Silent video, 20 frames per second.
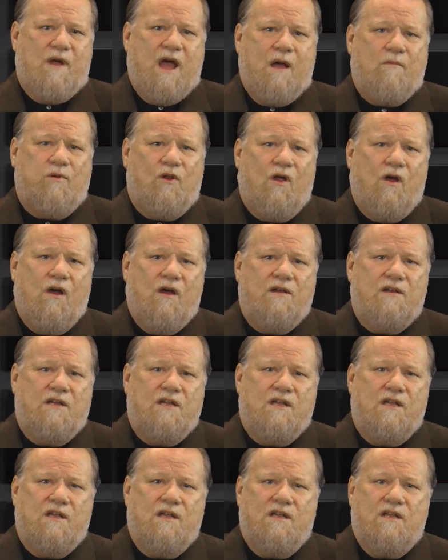Babylon's
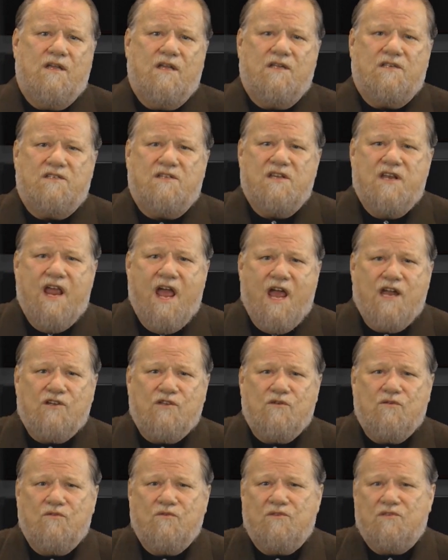
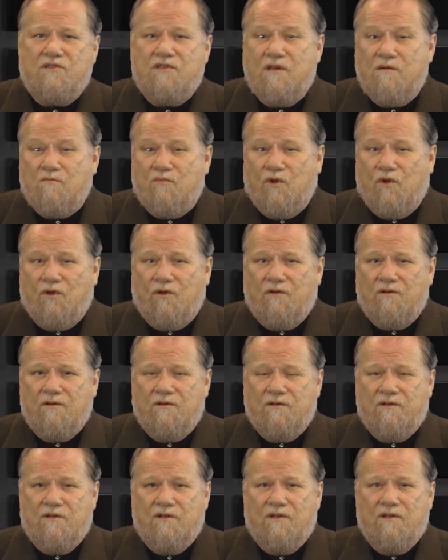national symbol
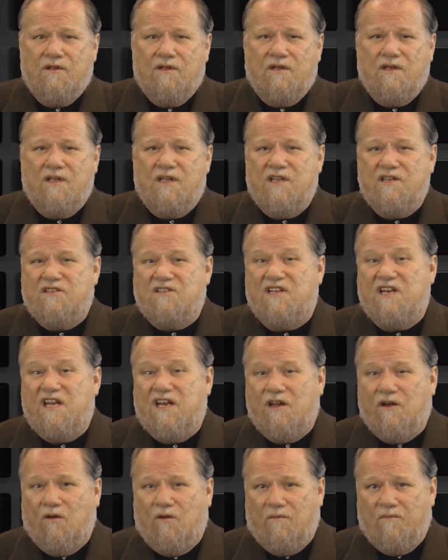is an
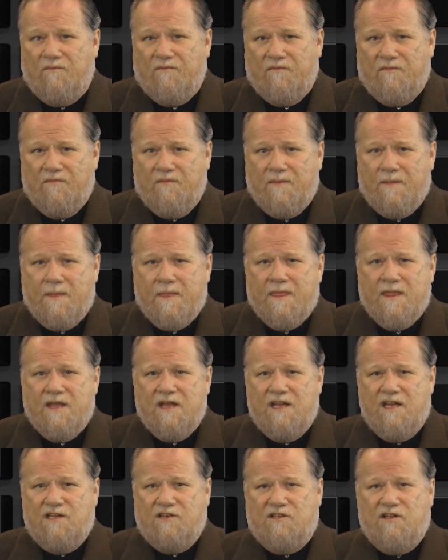eagle.
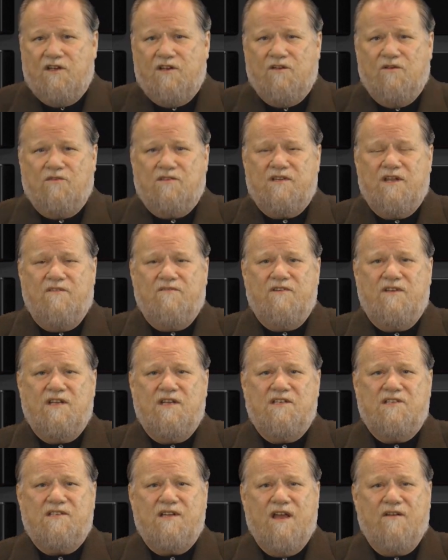Ezekiel
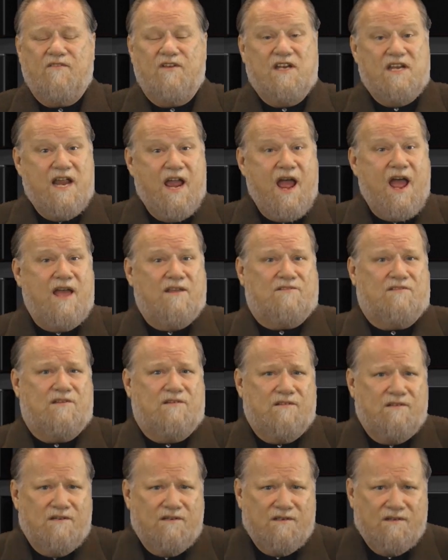17:7.
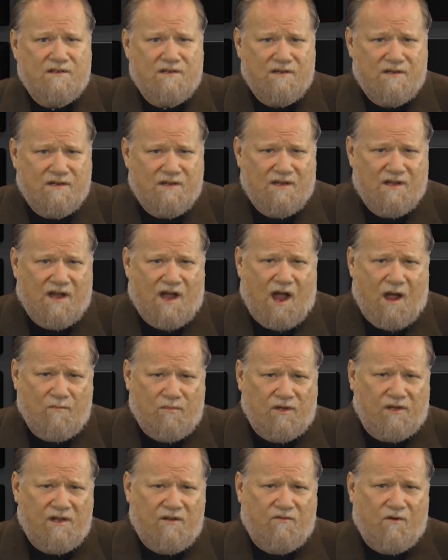Yes, I
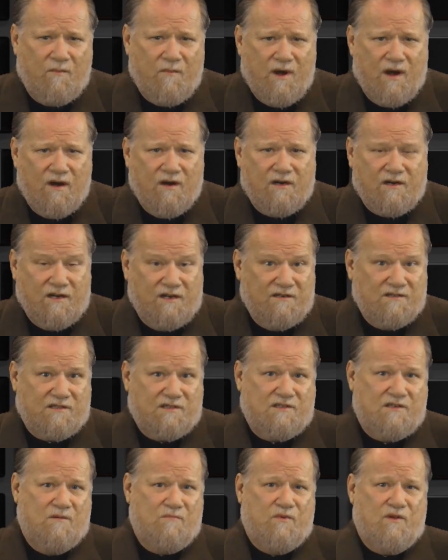believe America's
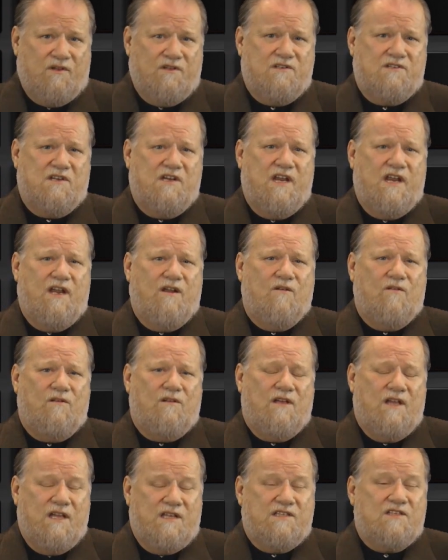symbol is an
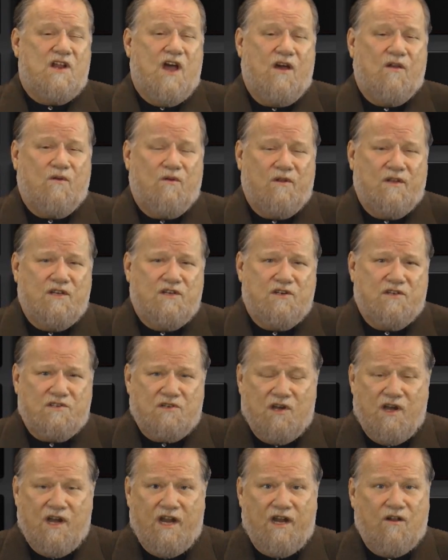eagle. It's not only
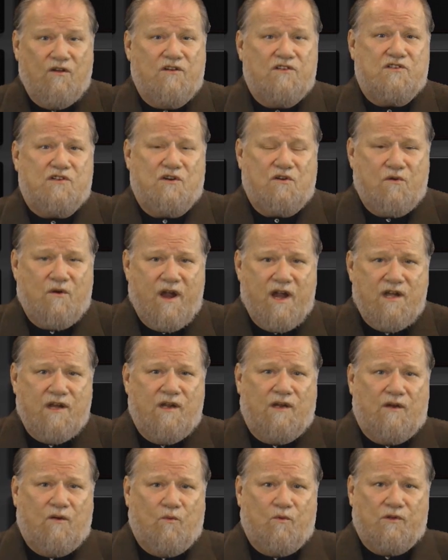just an eagle, it's a great
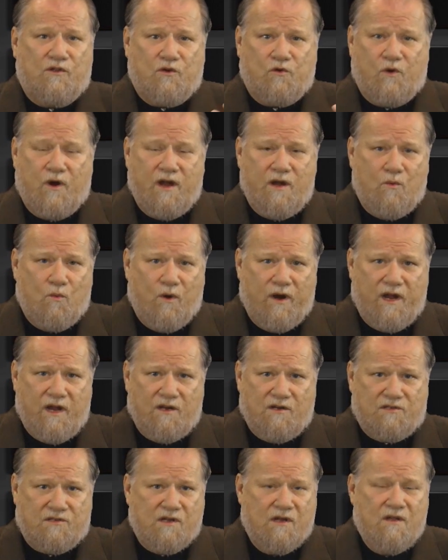eagle with great
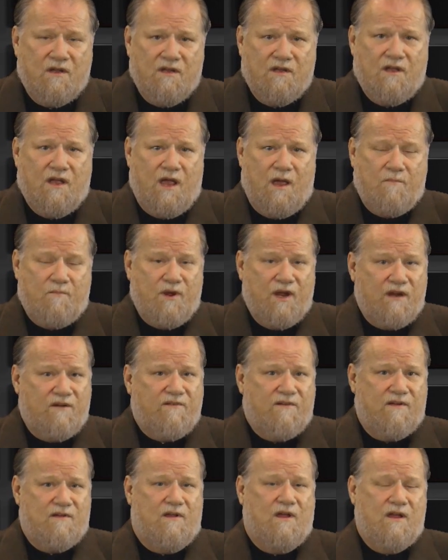wings and
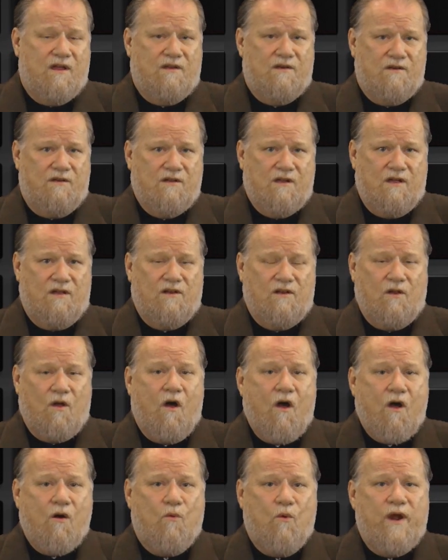big and
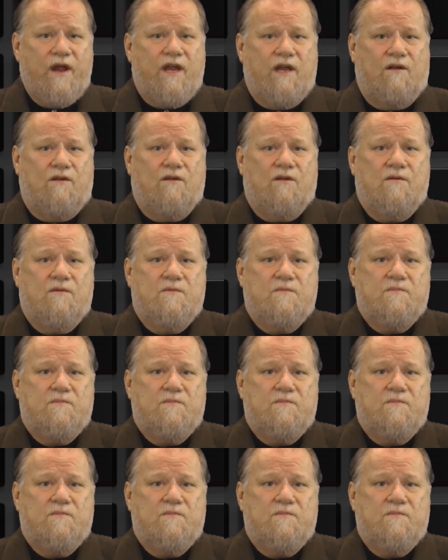long-winged,